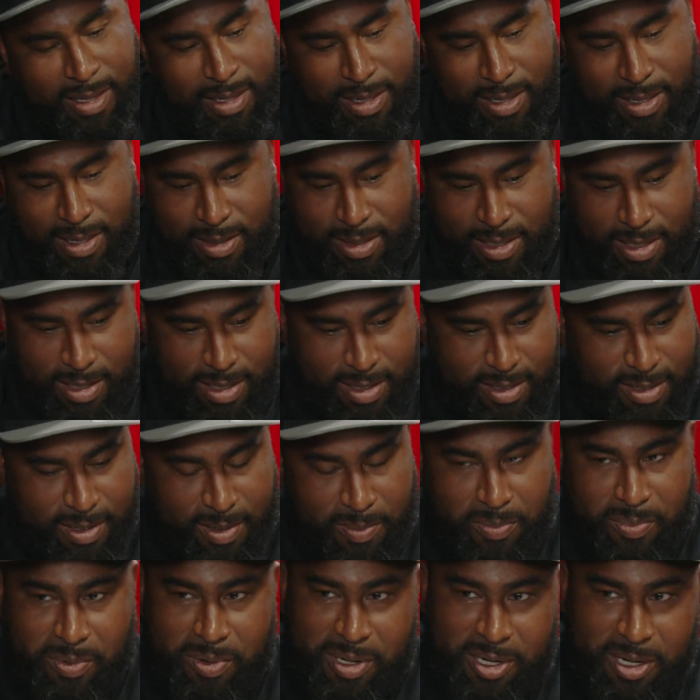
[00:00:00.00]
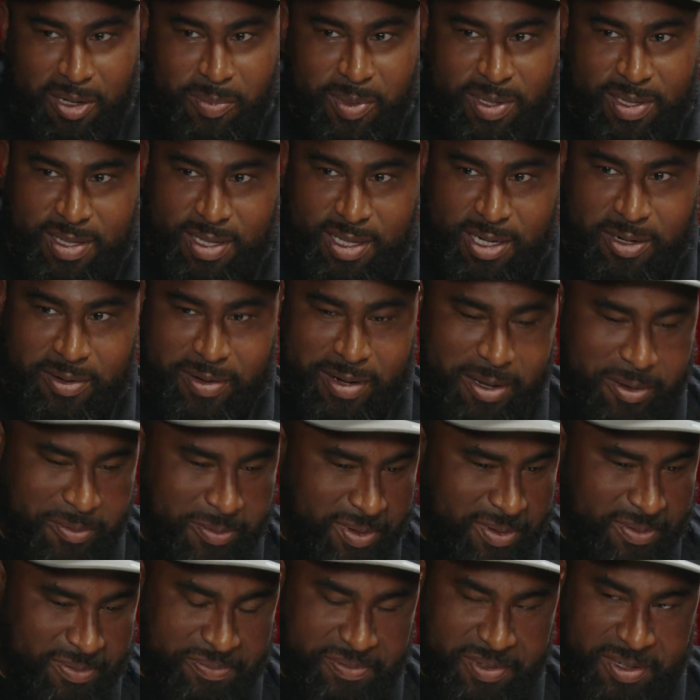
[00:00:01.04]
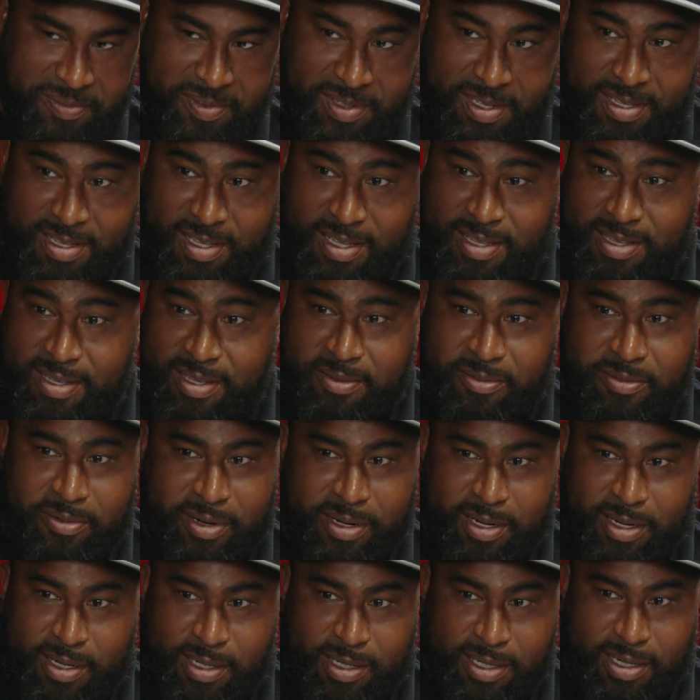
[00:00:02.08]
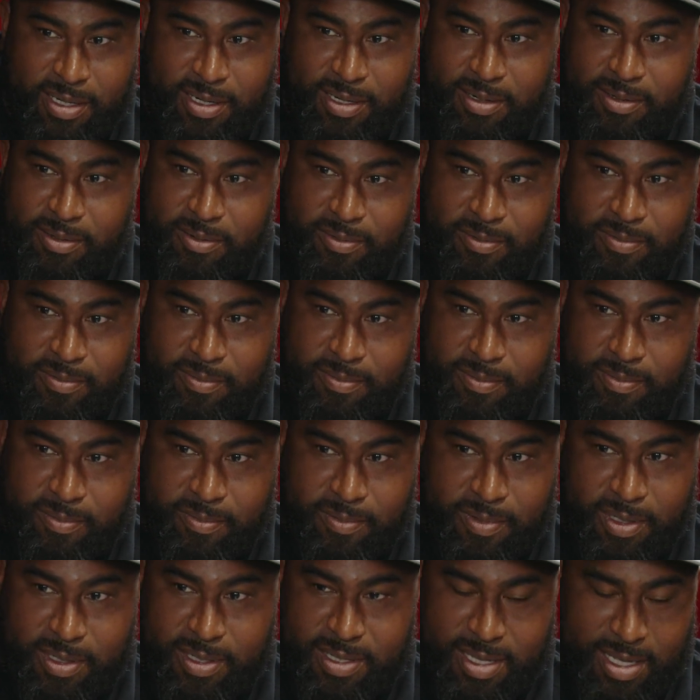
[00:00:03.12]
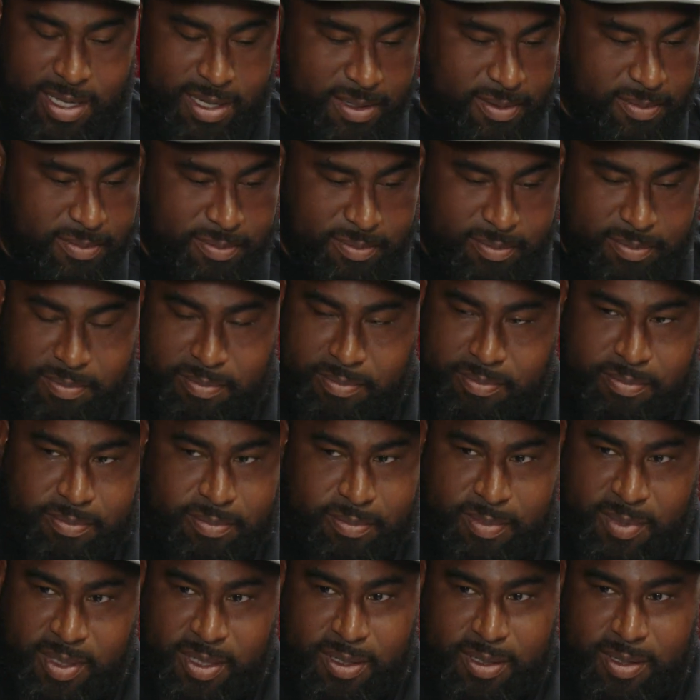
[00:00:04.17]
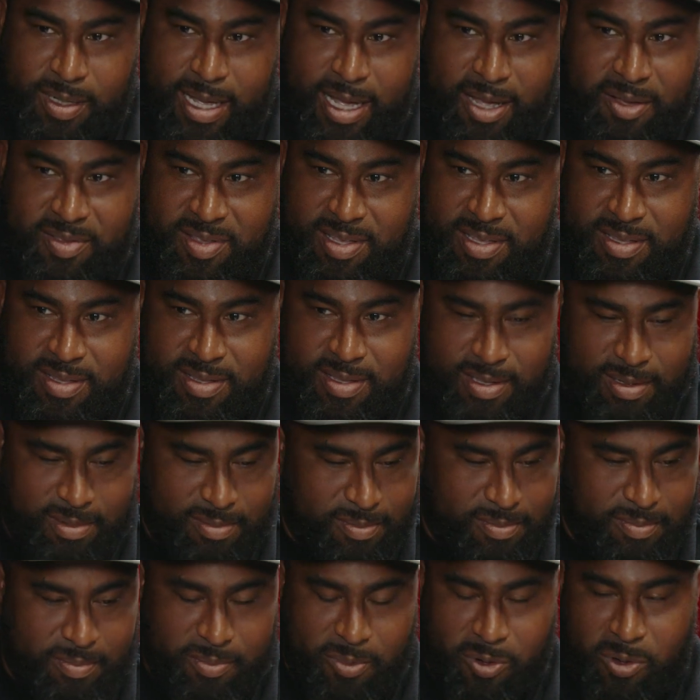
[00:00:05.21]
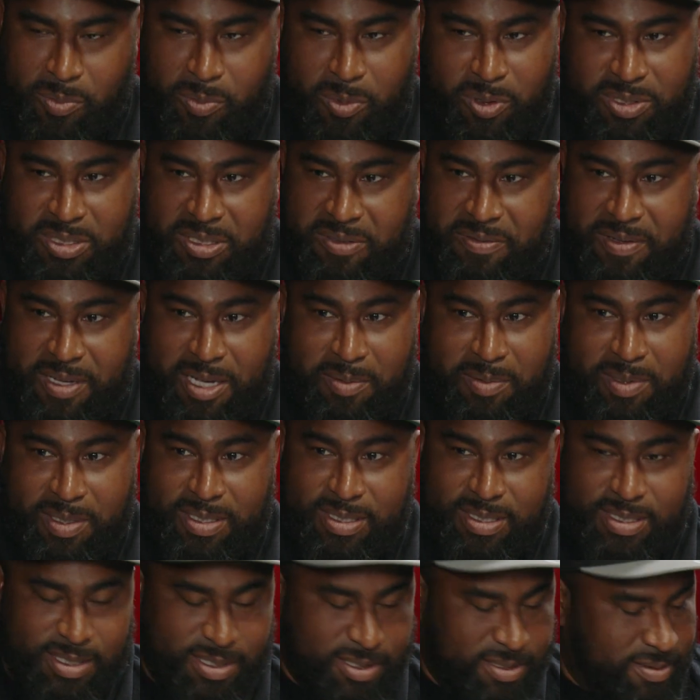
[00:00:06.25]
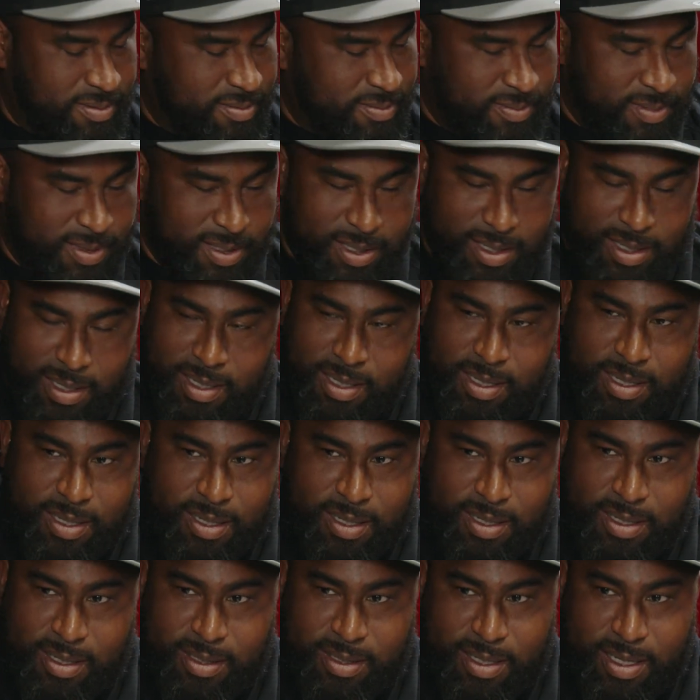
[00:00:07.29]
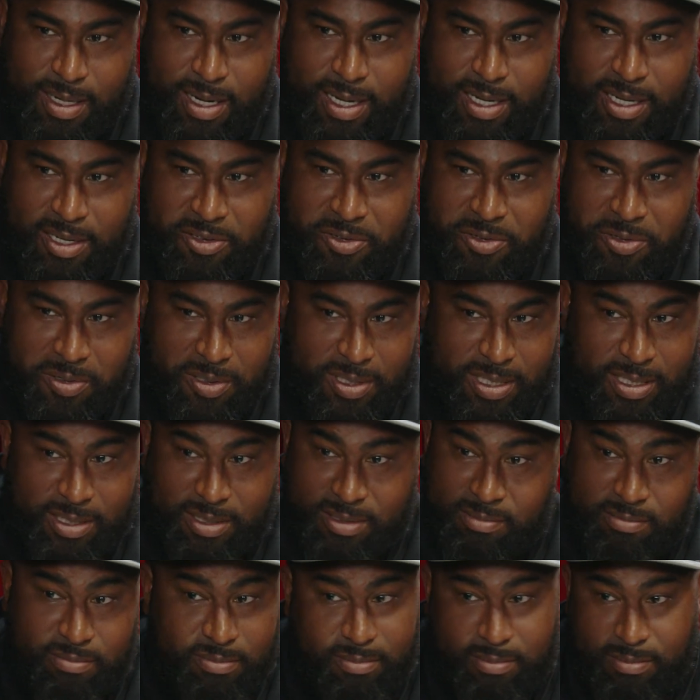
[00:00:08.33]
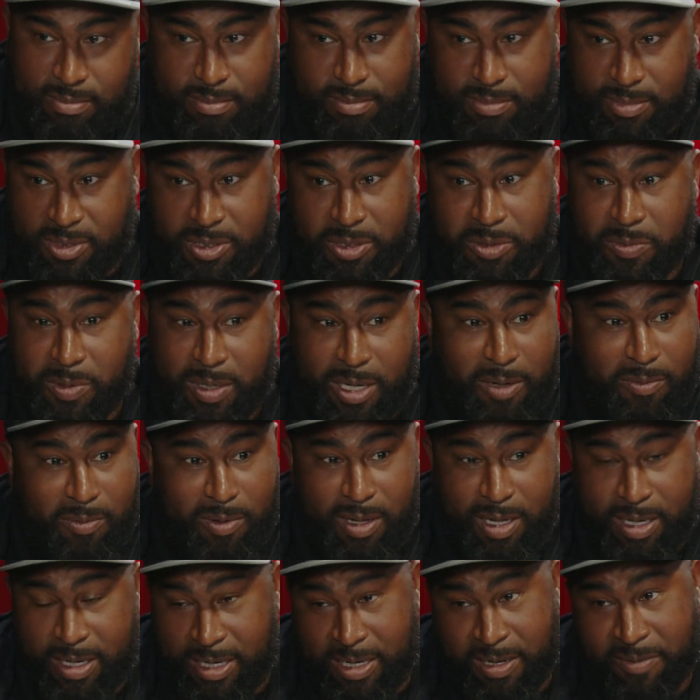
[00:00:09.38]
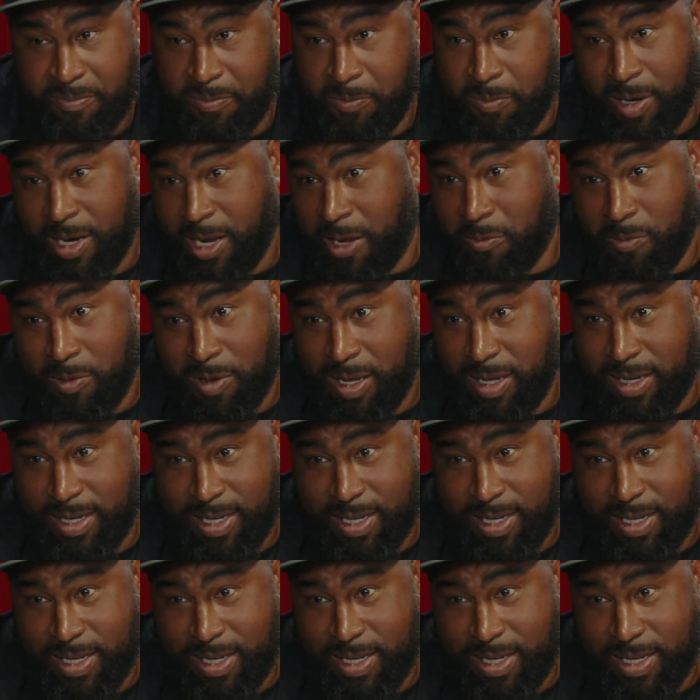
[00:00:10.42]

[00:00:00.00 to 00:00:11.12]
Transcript: And then at some point I'll be sitting around with 50, 60 free and clear real estate, you know, houses and or multi-families. And then I can truly do what I want. And if what I want